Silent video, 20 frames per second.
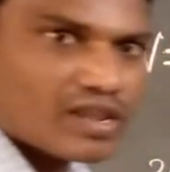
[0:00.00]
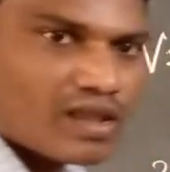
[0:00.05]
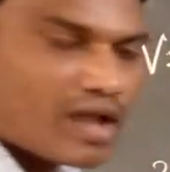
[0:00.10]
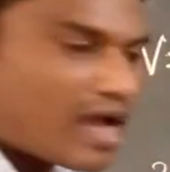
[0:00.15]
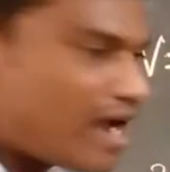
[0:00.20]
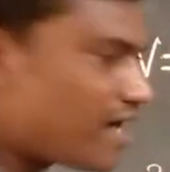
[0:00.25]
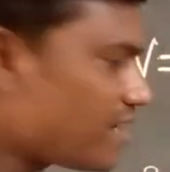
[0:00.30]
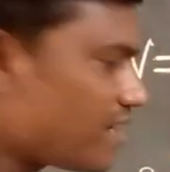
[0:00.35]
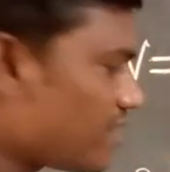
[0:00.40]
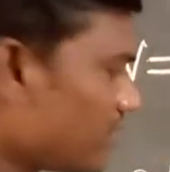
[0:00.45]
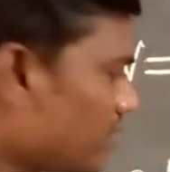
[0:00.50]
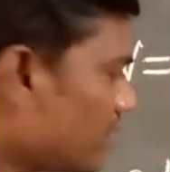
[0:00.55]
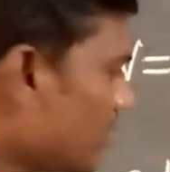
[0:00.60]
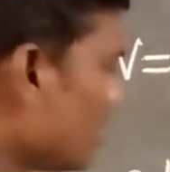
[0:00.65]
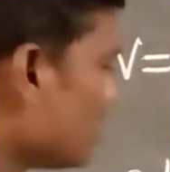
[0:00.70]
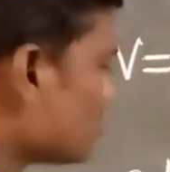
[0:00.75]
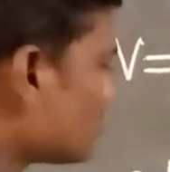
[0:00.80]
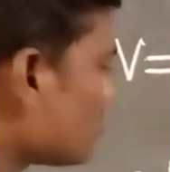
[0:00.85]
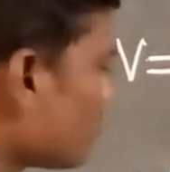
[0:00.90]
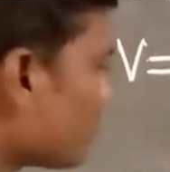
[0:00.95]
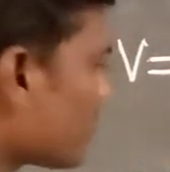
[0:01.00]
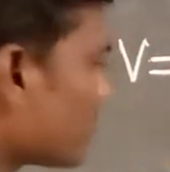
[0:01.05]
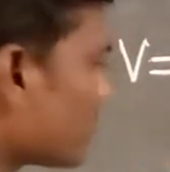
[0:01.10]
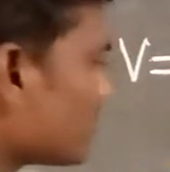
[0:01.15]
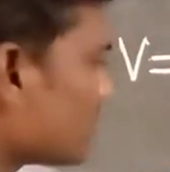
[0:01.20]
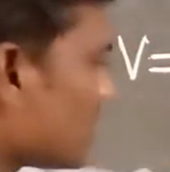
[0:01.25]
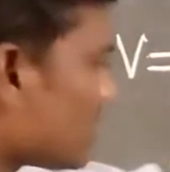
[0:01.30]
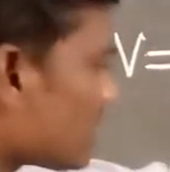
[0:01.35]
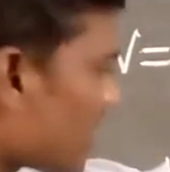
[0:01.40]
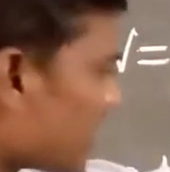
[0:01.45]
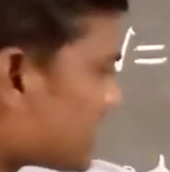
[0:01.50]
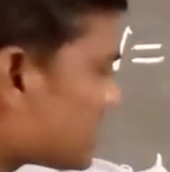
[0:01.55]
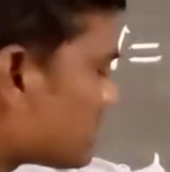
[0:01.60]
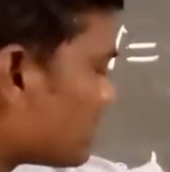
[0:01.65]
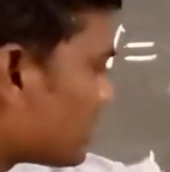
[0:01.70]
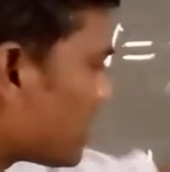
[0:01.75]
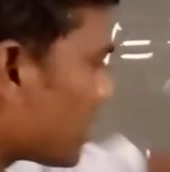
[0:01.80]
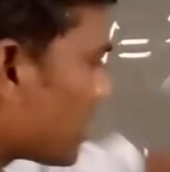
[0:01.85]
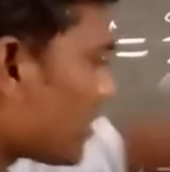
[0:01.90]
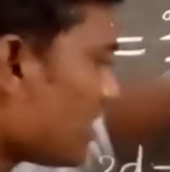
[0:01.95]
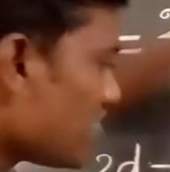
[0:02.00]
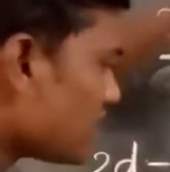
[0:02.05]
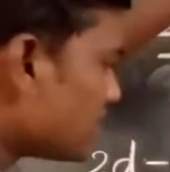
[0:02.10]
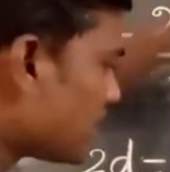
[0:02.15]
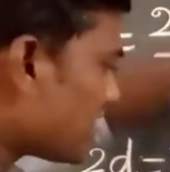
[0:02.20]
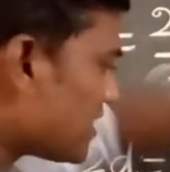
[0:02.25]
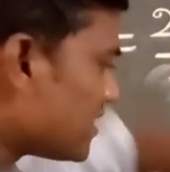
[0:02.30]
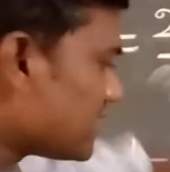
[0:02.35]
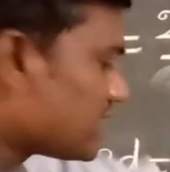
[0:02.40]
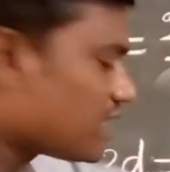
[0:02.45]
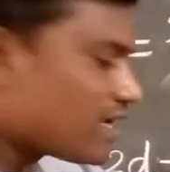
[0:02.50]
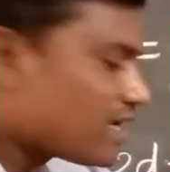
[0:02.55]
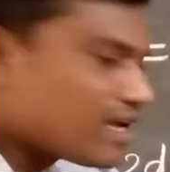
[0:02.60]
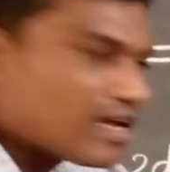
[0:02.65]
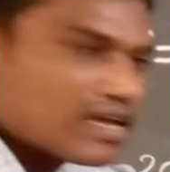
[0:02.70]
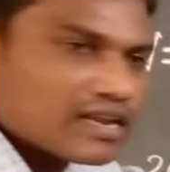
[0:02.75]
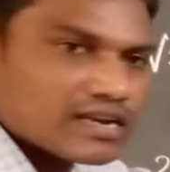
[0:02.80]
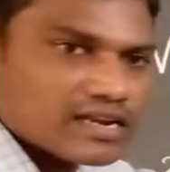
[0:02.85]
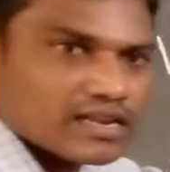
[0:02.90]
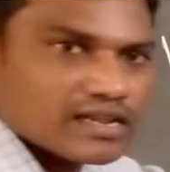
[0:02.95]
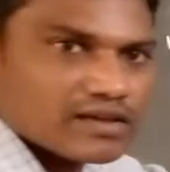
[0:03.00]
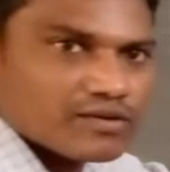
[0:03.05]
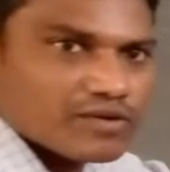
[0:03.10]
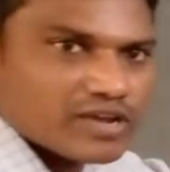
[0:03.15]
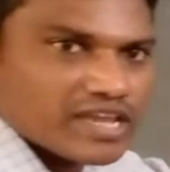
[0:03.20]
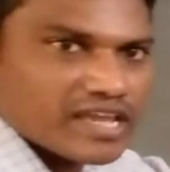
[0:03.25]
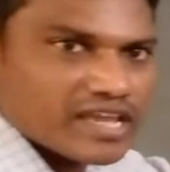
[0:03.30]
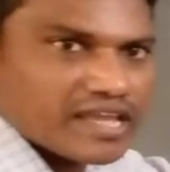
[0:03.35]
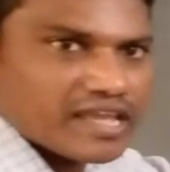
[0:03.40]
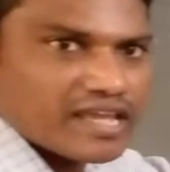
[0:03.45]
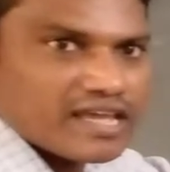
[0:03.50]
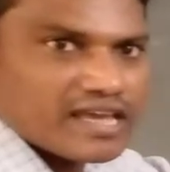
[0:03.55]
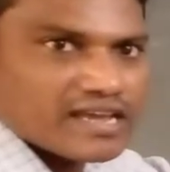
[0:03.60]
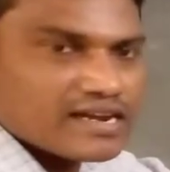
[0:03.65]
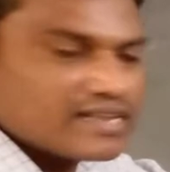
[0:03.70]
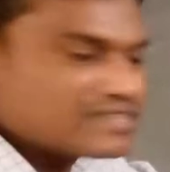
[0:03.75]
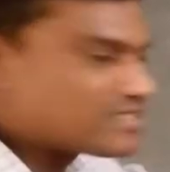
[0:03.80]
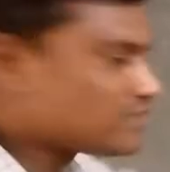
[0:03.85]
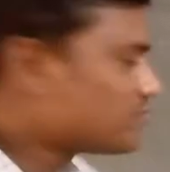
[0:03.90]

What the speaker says: And so from the transmitter they release